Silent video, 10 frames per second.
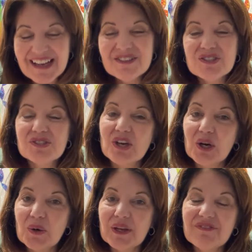
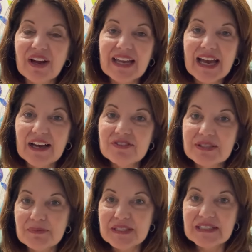So if I have
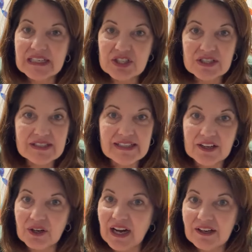some stitches that
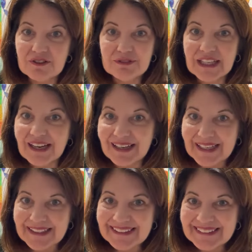are out of
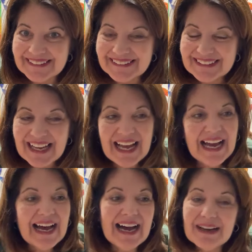line,
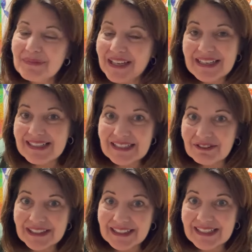I'm not
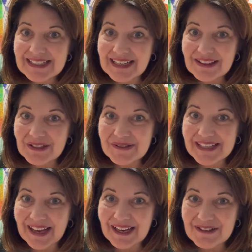necessarily going to take those
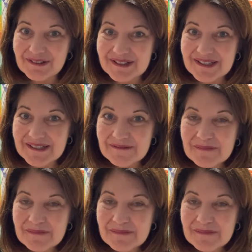out.